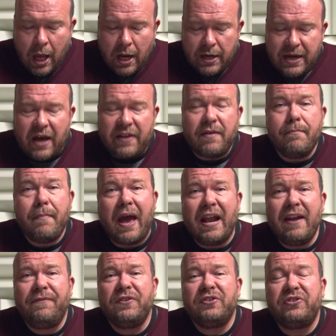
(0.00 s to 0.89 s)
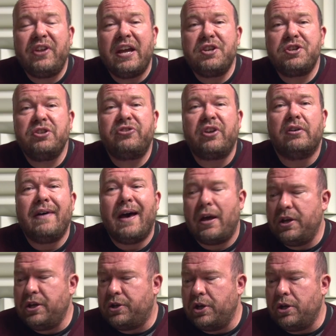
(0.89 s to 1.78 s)
Now, the manifestations allow
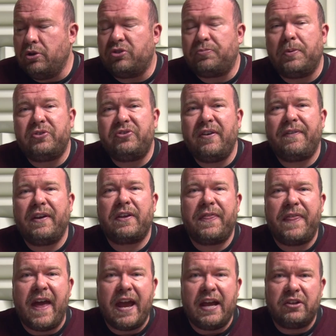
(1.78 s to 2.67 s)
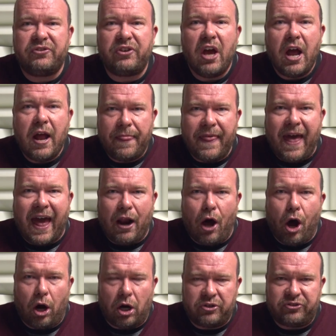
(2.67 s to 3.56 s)
you to do specific things that
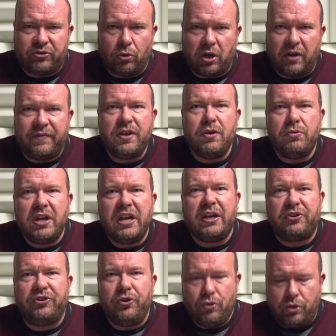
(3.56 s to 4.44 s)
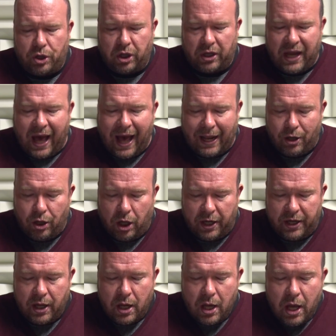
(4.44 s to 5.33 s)
are sort of unique to your
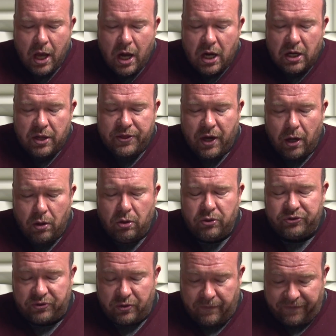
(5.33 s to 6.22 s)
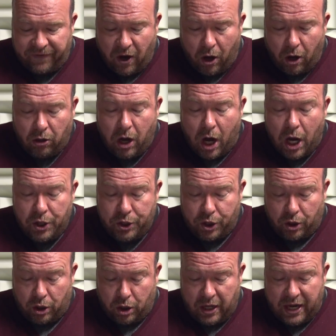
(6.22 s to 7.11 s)
godhood. Those fall
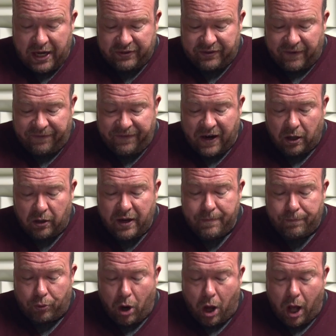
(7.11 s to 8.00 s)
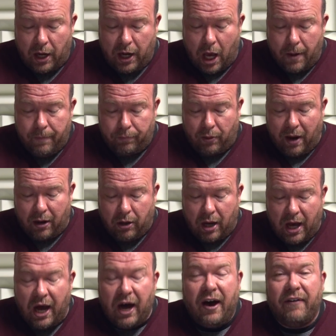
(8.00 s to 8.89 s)
under, it's a fairly broad
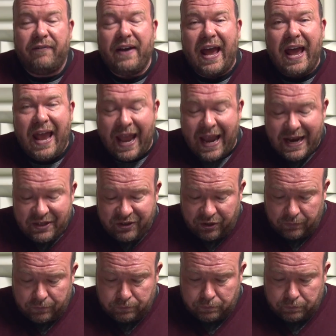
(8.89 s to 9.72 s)
umbrella of 8